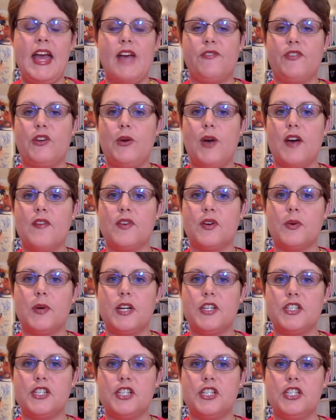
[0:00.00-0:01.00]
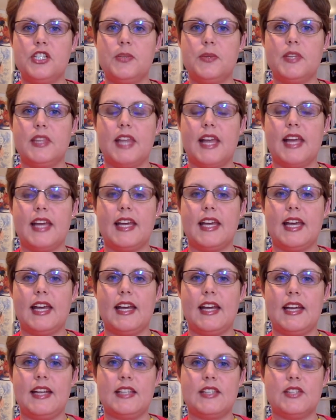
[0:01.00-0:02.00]
If you have a question you would like
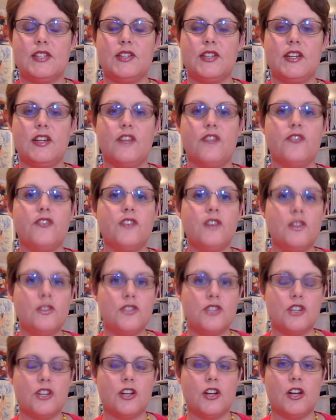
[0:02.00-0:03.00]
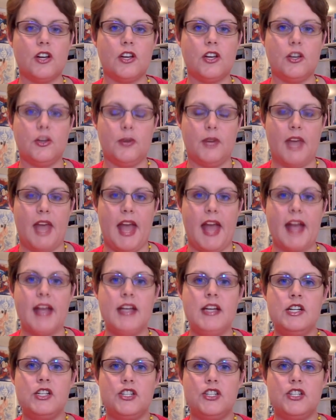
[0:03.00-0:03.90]
answered in a future Q&A,